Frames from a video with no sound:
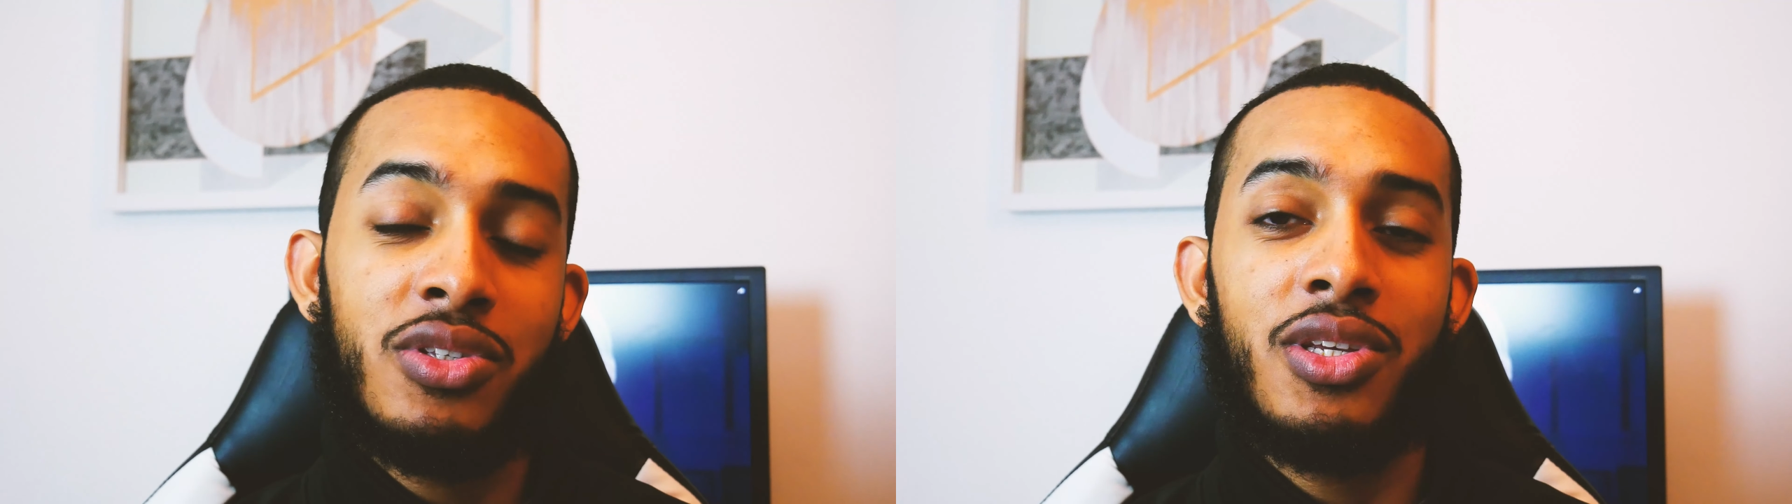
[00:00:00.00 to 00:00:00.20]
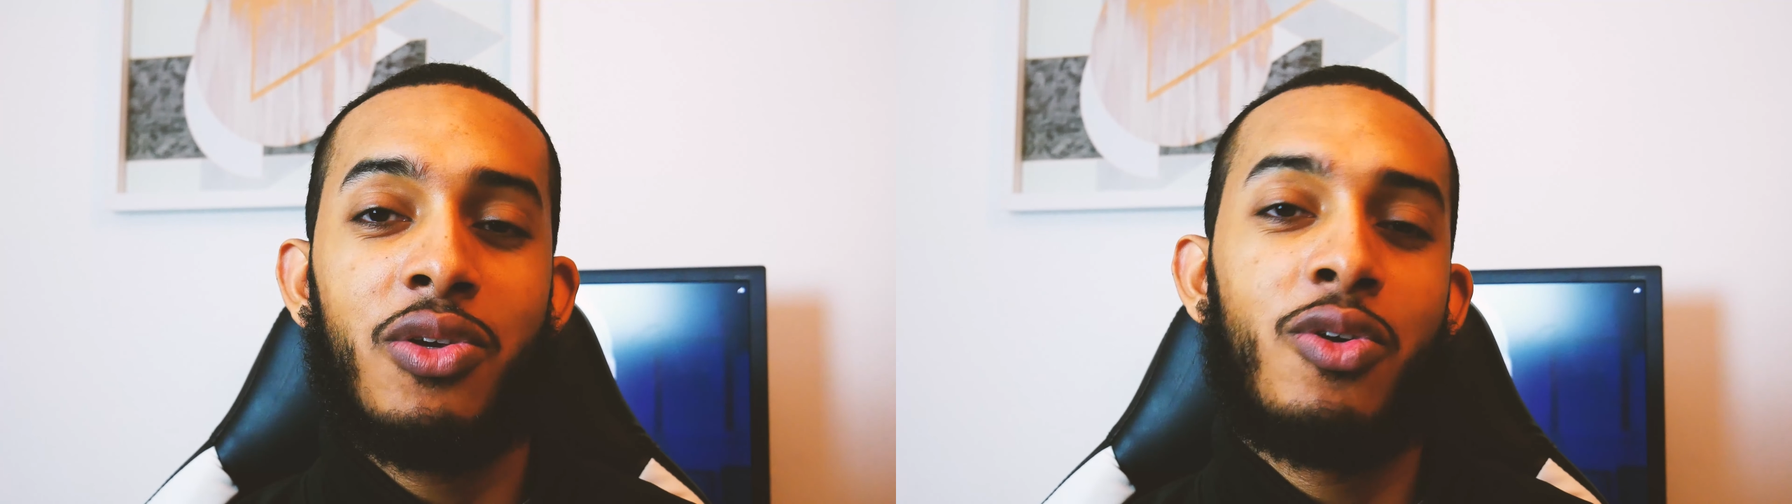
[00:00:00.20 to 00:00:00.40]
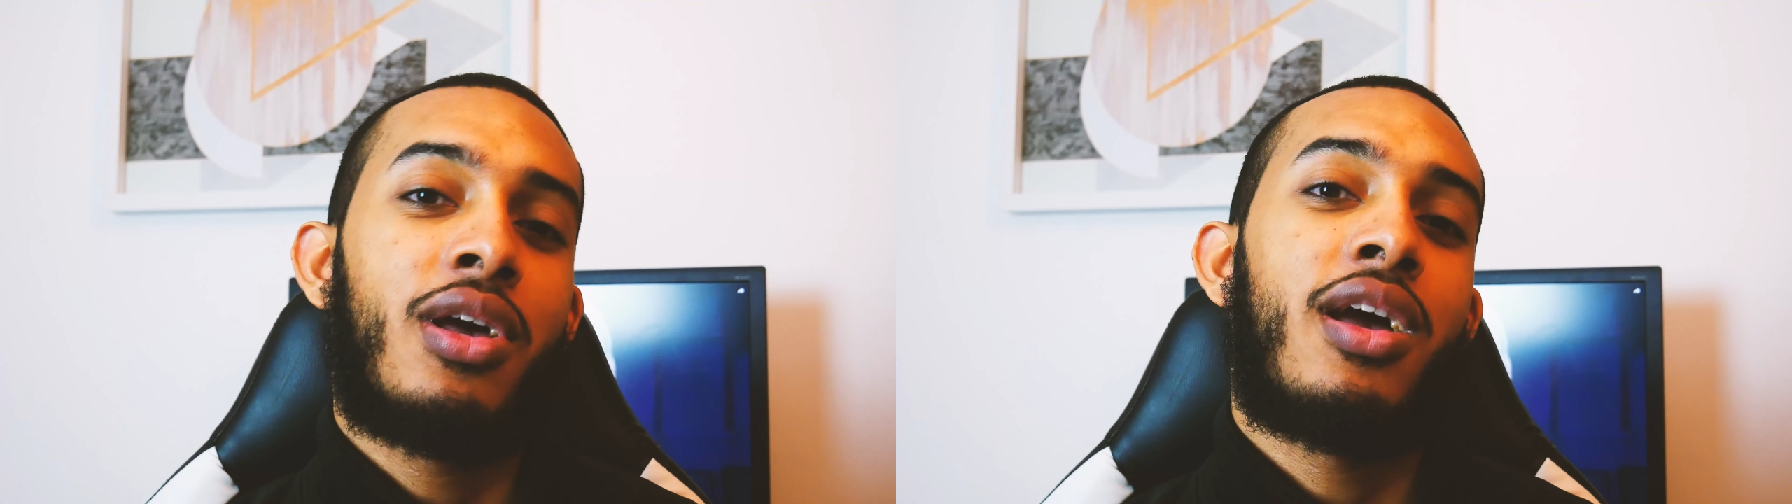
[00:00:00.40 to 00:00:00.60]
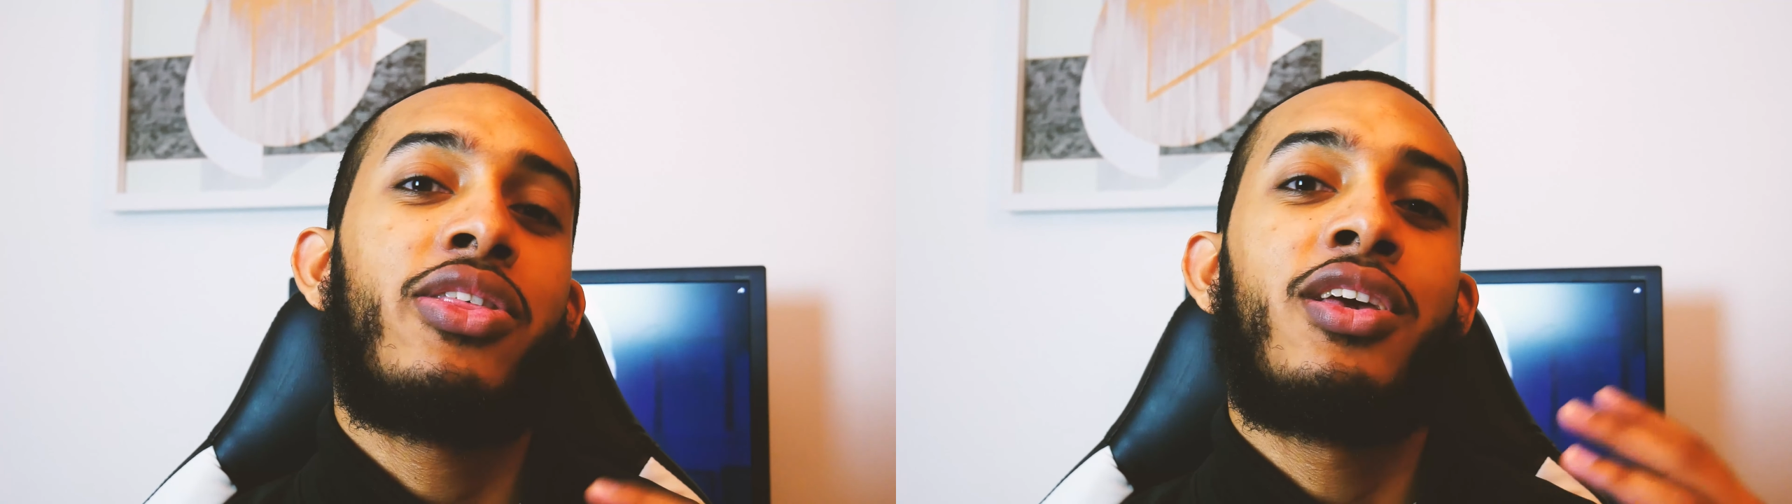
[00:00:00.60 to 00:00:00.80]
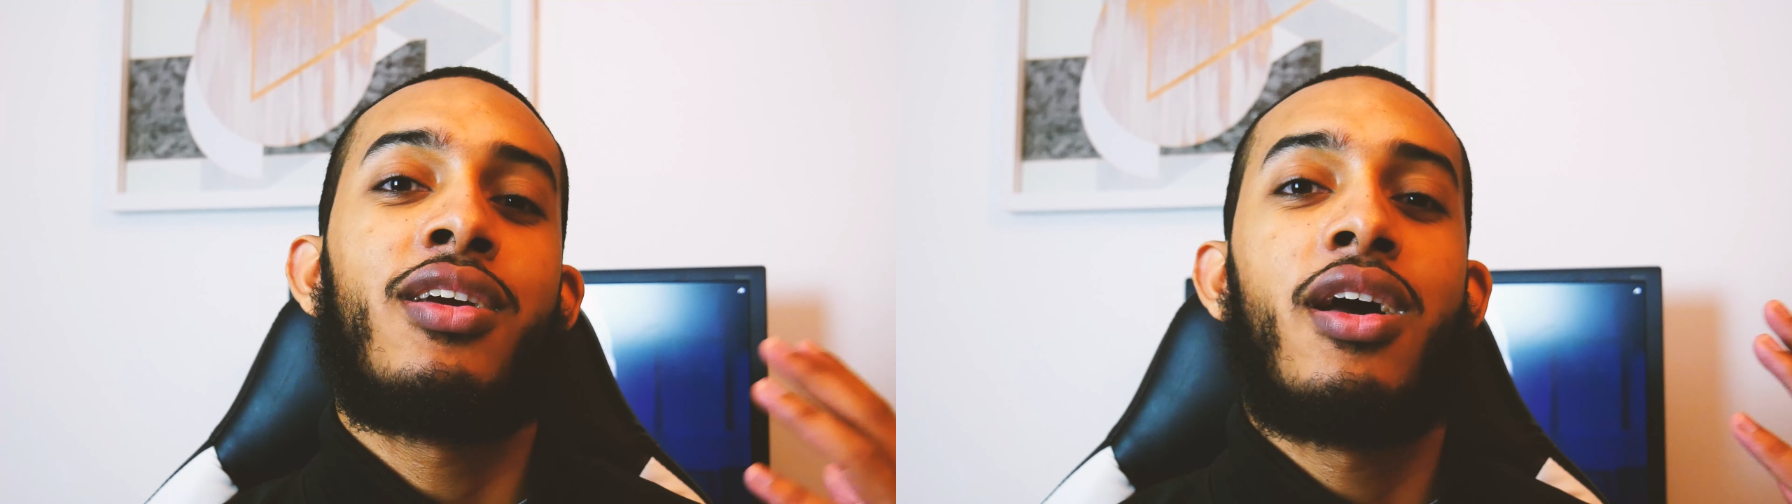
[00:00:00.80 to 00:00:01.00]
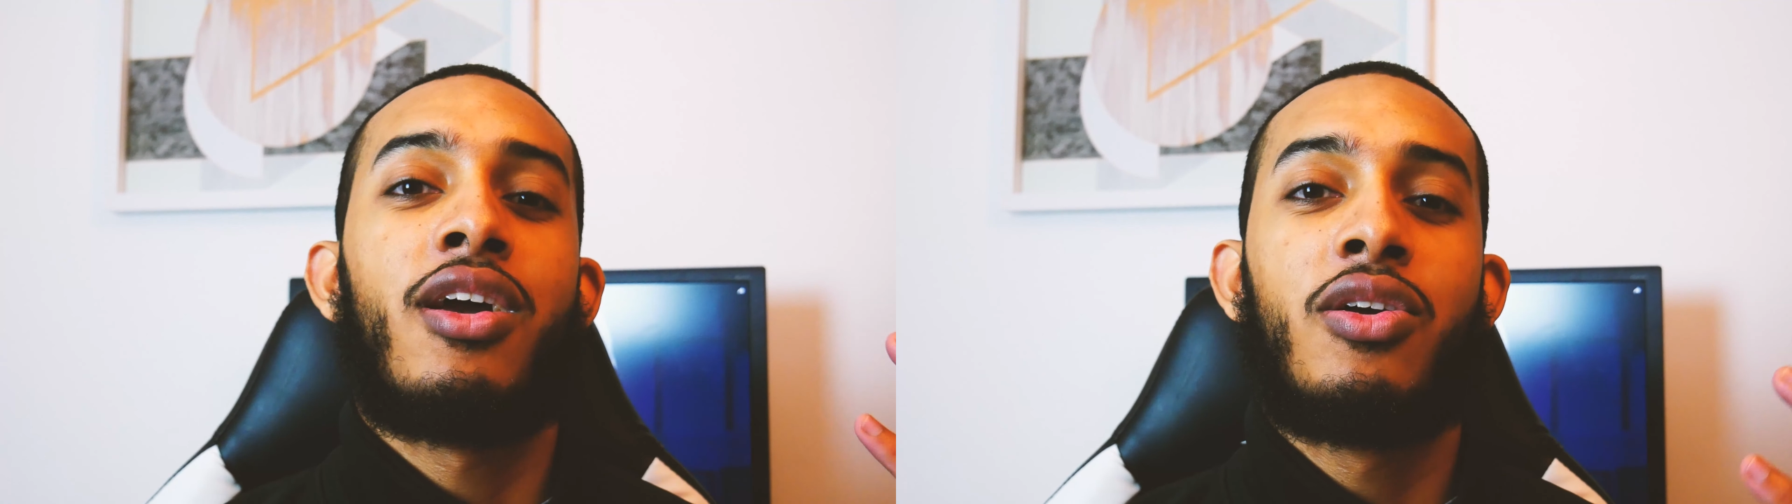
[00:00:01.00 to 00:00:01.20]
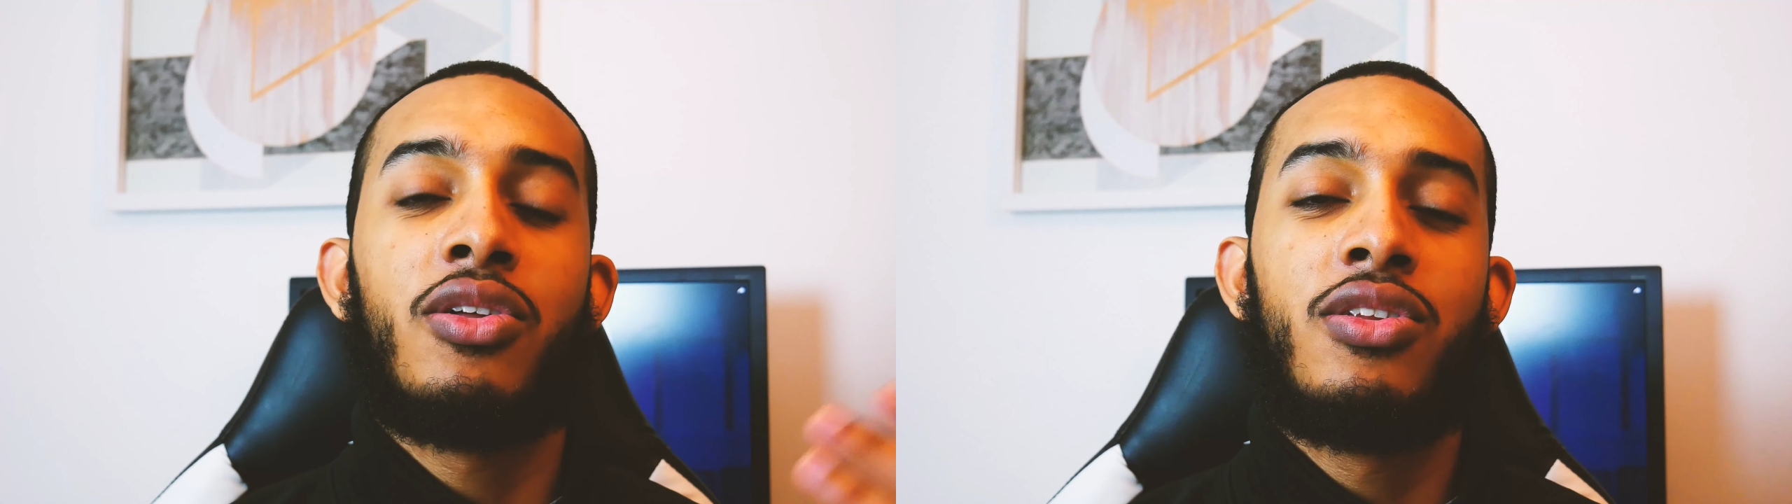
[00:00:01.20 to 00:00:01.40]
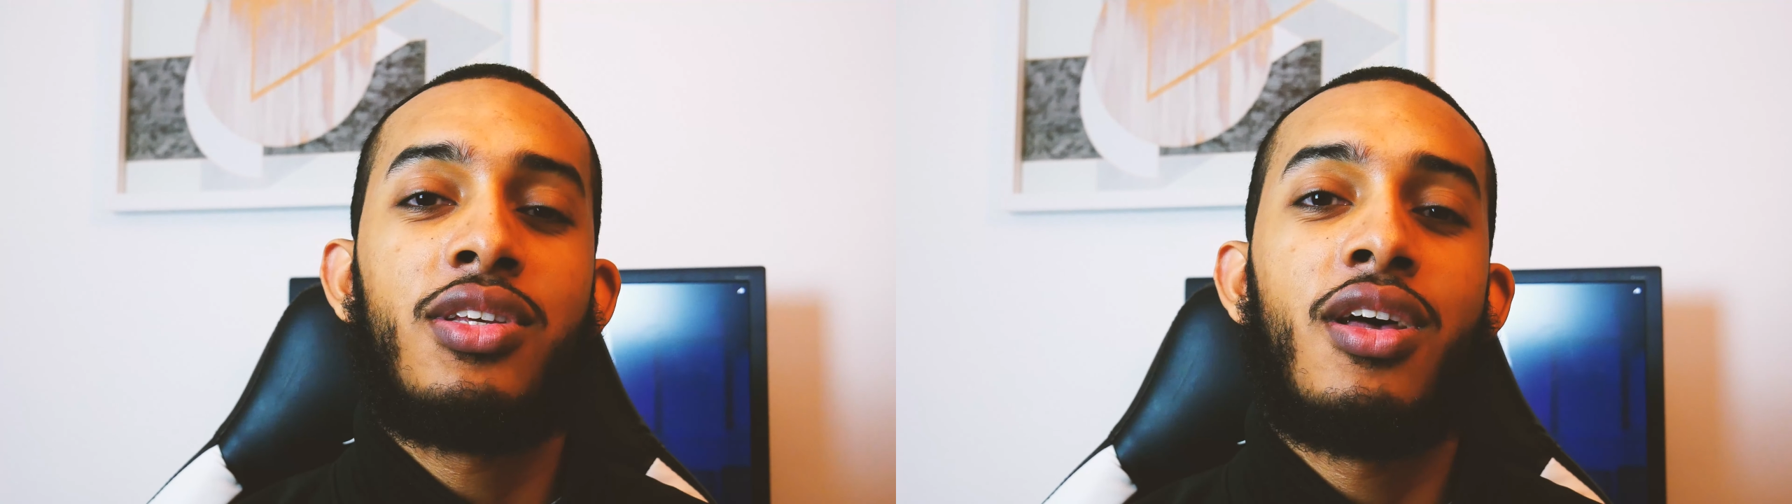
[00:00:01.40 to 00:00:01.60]
So I think a
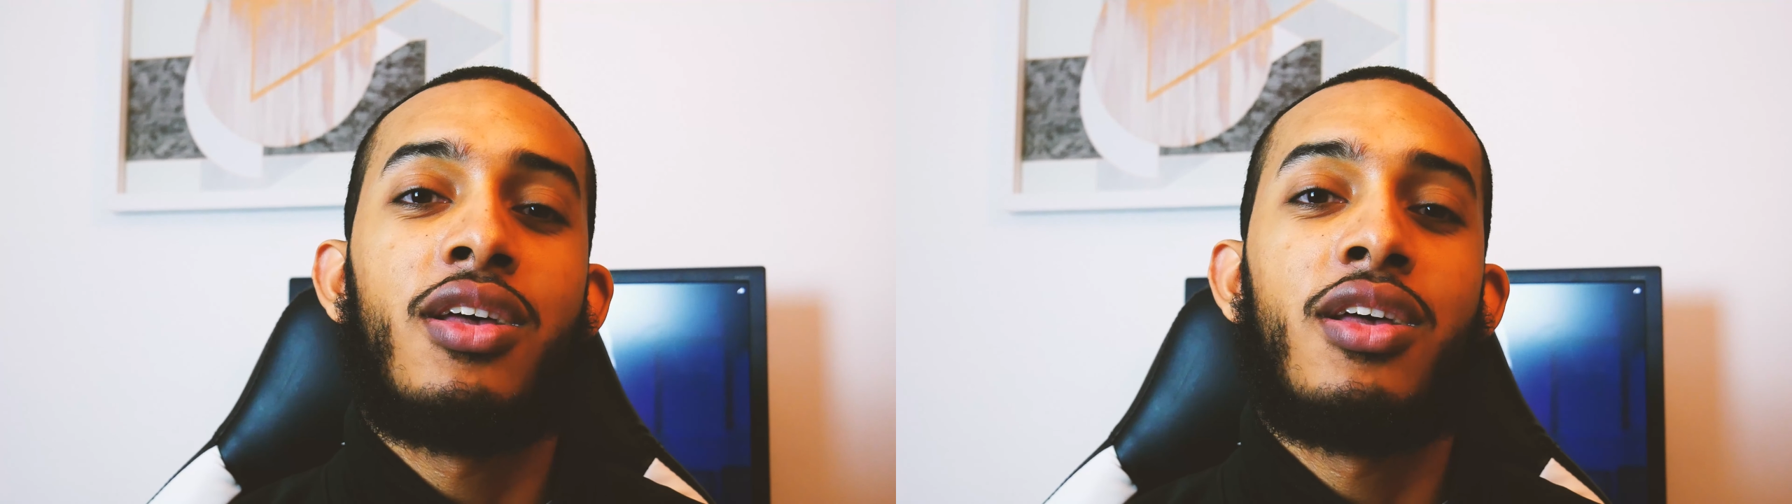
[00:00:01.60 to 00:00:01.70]
good